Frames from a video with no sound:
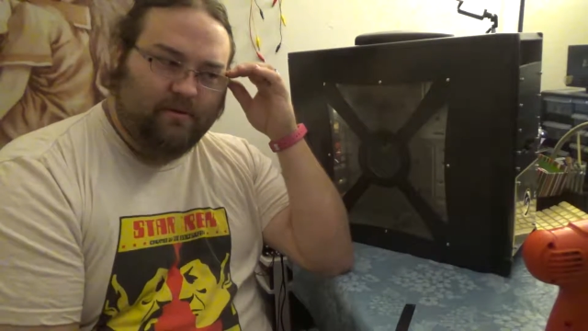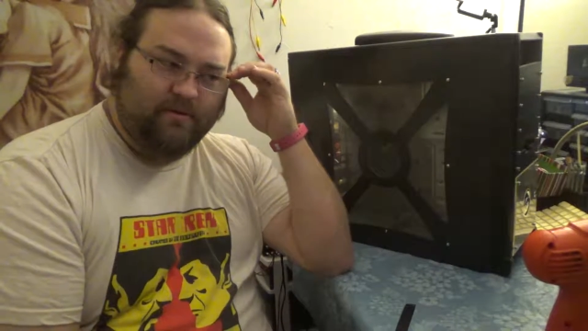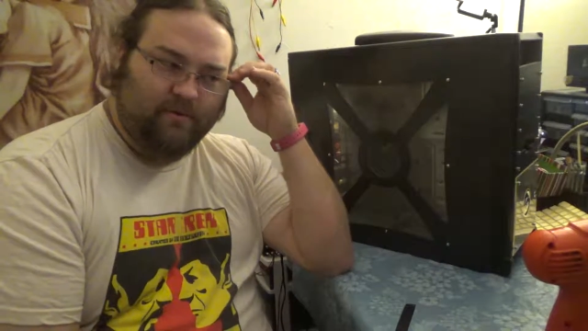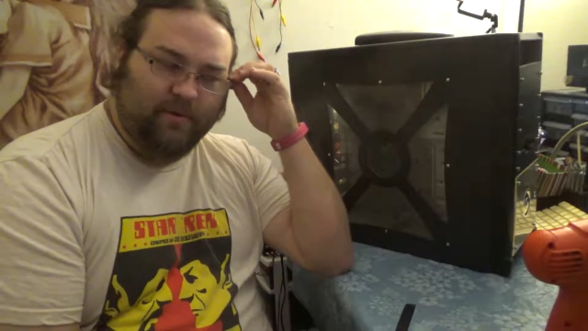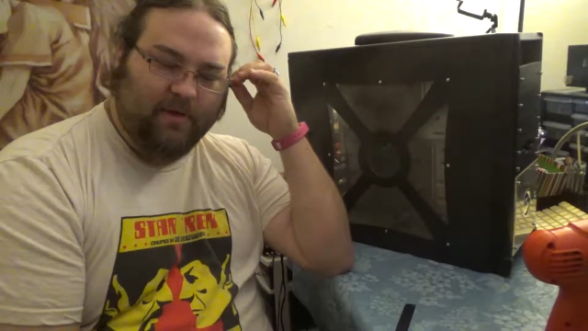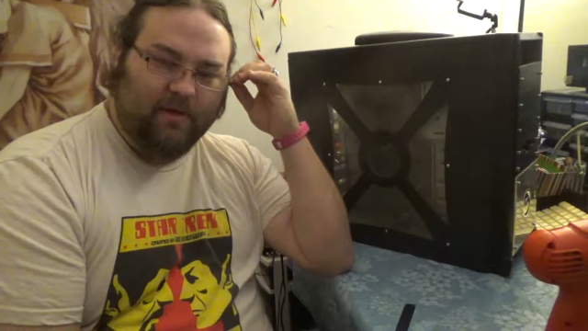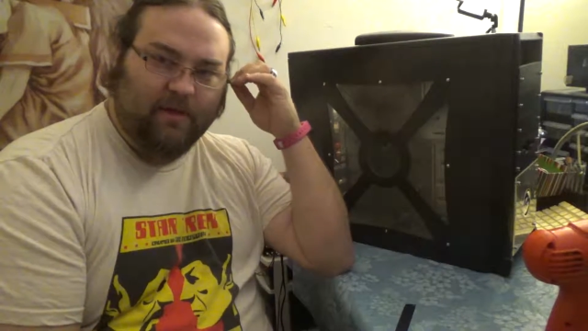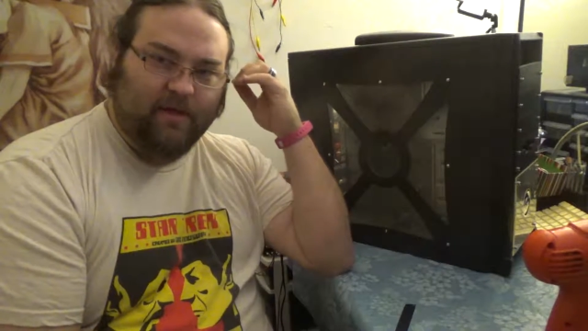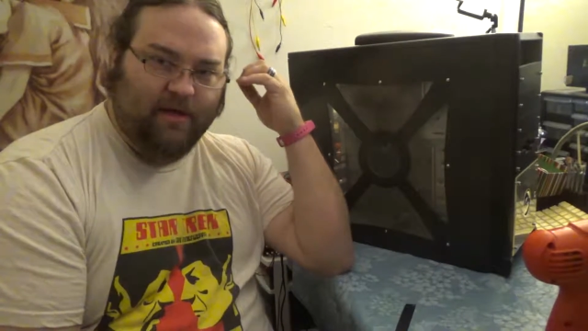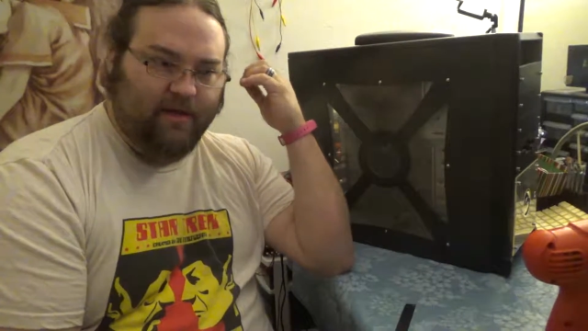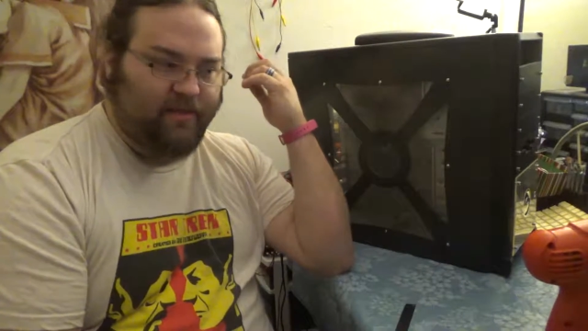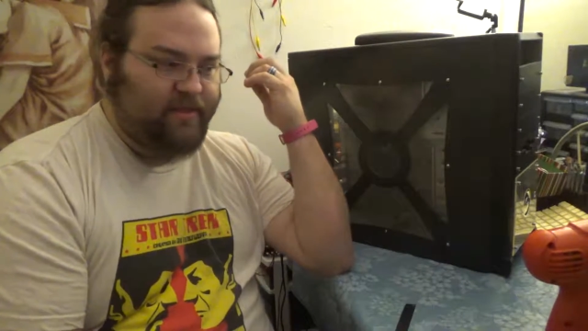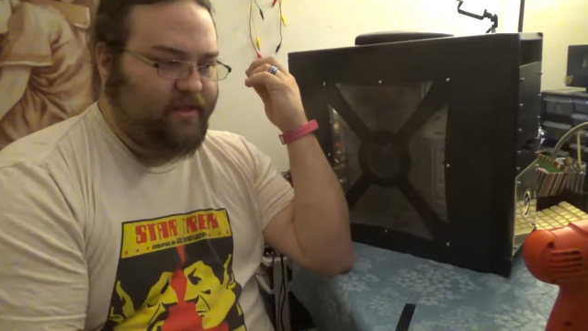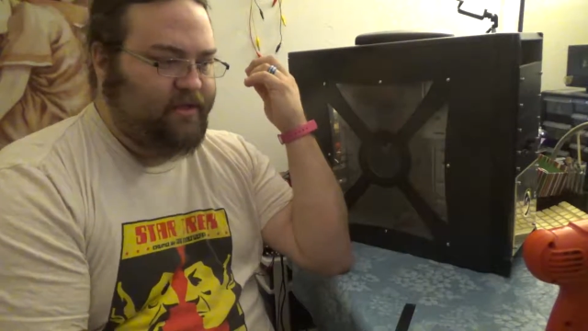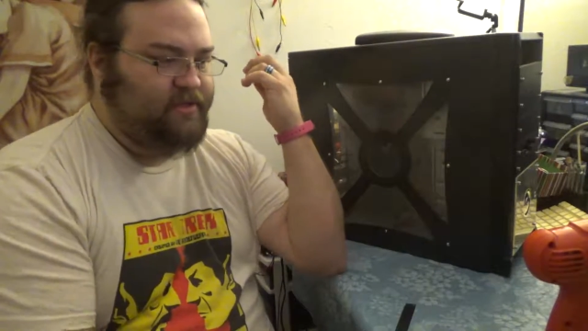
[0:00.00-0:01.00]
doing a lot
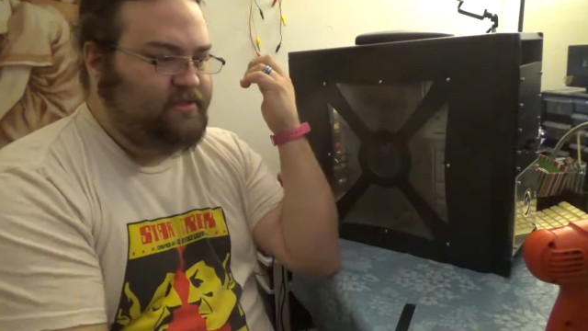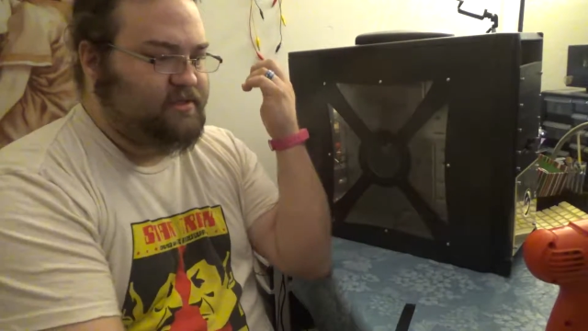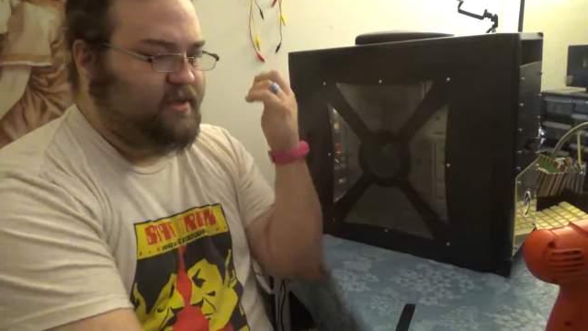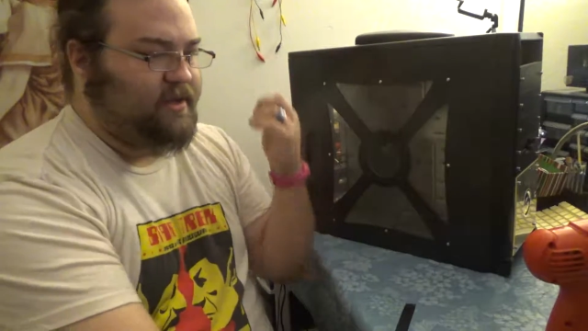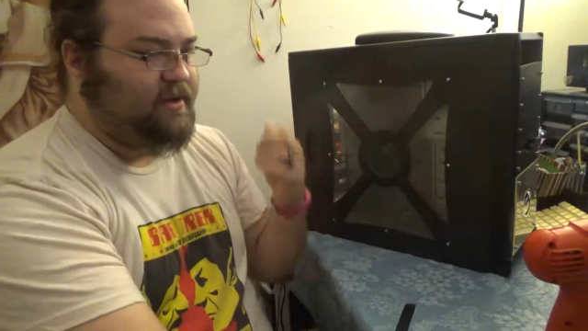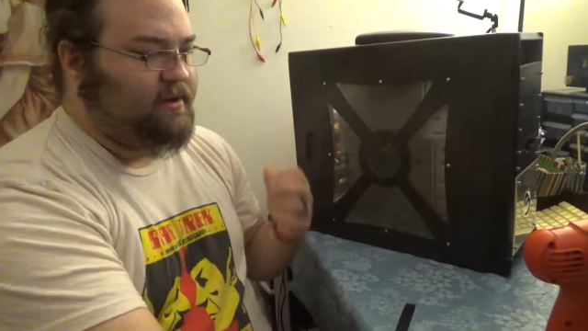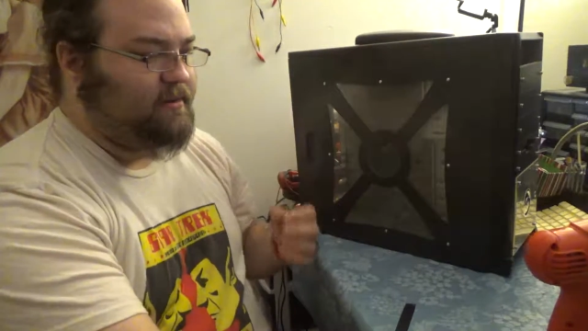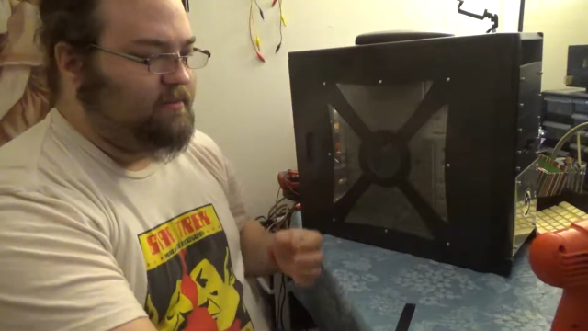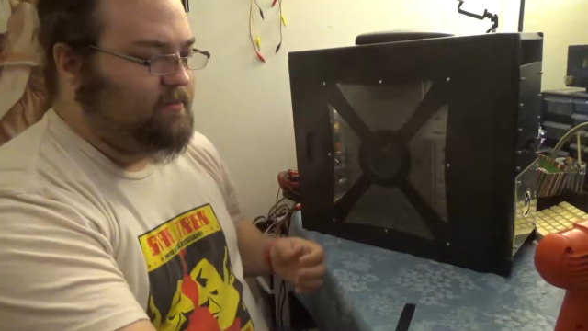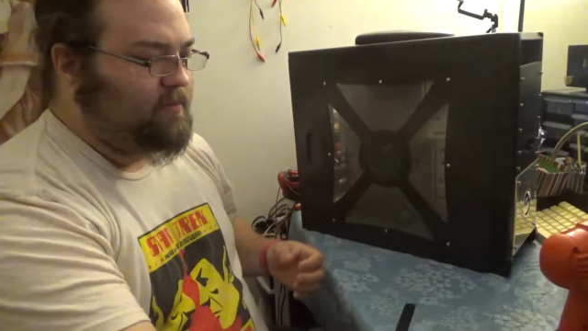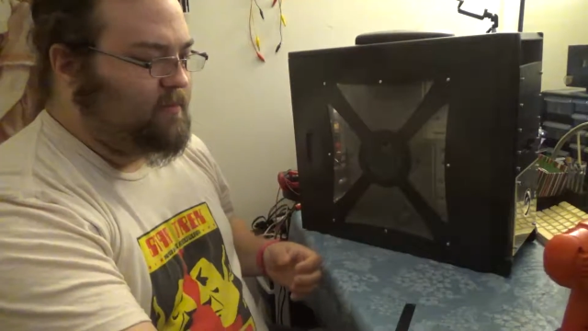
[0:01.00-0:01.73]
of things. So